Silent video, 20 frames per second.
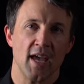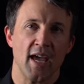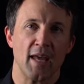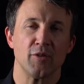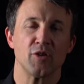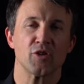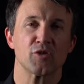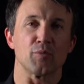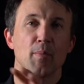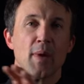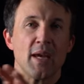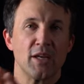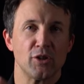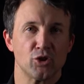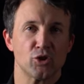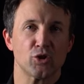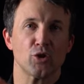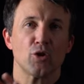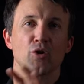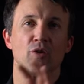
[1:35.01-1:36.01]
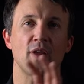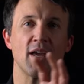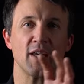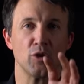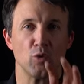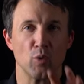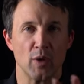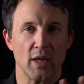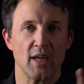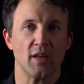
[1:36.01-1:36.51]
and just make sure that
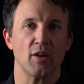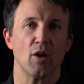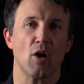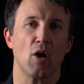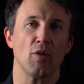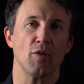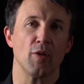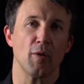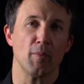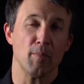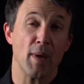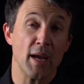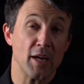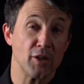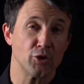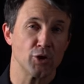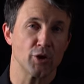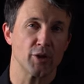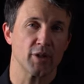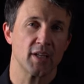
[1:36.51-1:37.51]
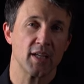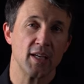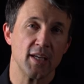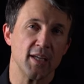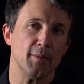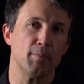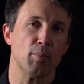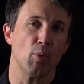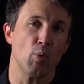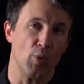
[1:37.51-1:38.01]
you hit on the major
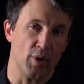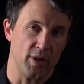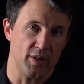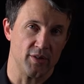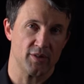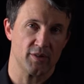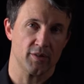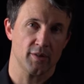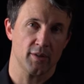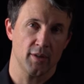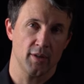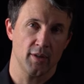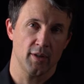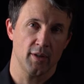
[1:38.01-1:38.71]
key points.